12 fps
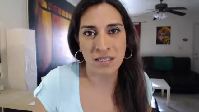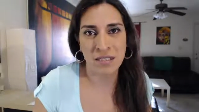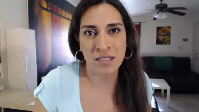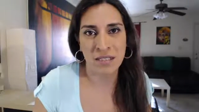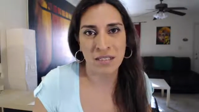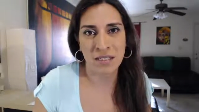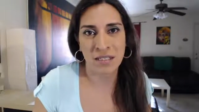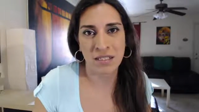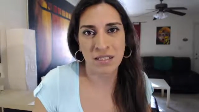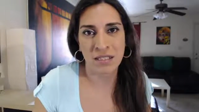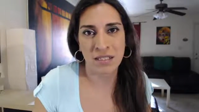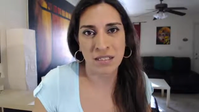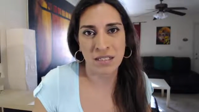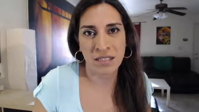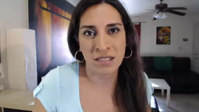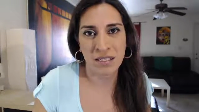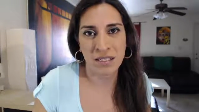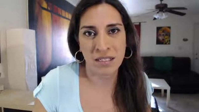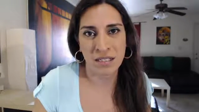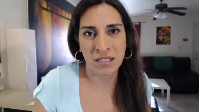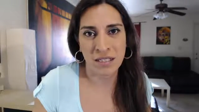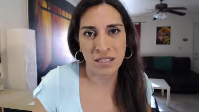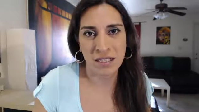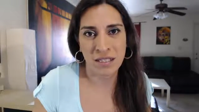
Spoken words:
Nothing is said.